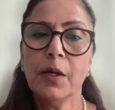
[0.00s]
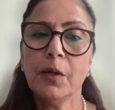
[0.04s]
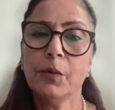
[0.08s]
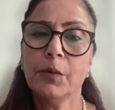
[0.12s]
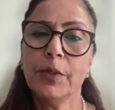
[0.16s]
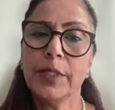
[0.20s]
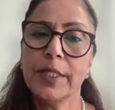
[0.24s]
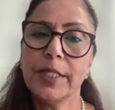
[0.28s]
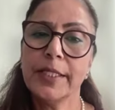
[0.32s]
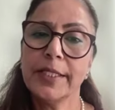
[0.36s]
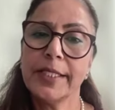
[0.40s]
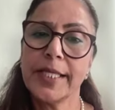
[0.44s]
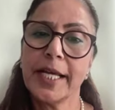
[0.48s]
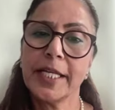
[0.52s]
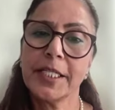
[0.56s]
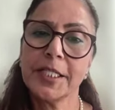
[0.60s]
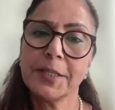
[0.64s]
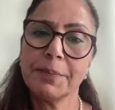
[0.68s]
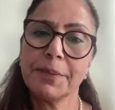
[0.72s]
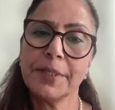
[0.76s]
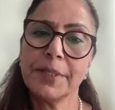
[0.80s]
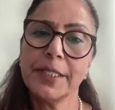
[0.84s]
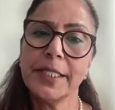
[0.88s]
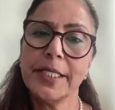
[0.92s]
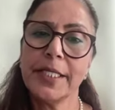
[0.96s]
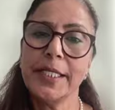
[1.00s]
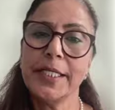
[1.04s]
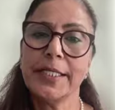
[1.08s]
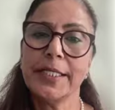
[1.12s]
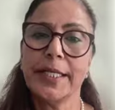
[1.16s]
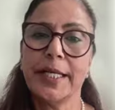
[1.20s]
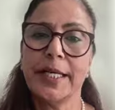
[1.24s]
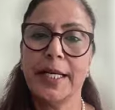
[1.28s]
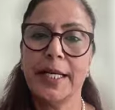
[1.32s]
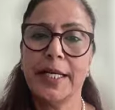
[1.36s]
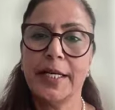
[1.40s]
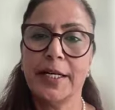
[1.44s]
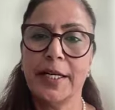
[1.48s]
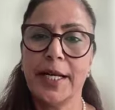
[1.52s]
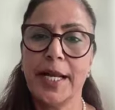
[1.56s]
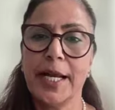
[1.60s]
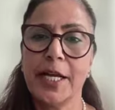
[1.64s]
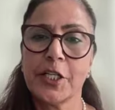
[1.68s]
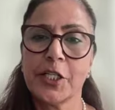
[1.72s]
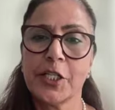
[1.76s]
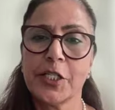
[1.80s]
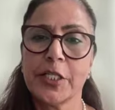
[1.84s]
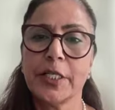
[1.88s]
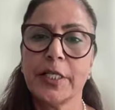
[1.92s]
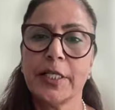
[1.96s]
With his expertise and
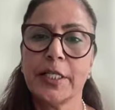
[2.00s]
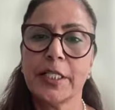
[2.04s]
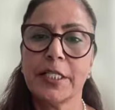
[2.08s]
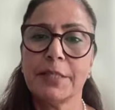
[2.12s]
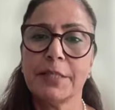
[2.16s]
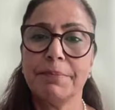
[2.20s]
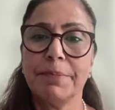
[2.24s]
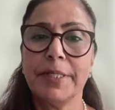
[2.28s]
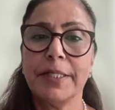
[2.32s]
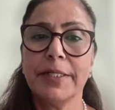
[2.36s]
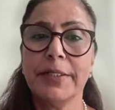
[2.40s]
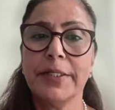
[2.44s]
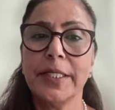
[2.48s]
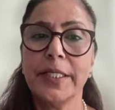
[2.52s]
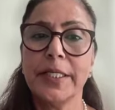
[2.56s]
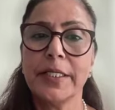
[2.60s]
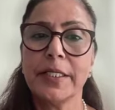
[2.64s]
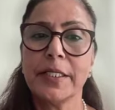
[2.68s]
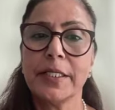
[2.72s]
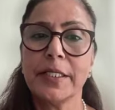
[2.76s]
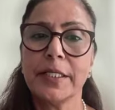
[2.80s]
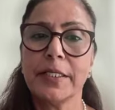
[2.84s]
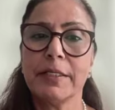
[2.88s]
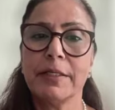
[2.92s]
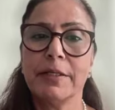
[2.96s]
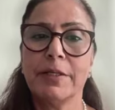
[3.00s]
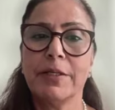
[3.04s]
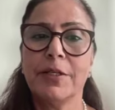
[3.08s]
international experience,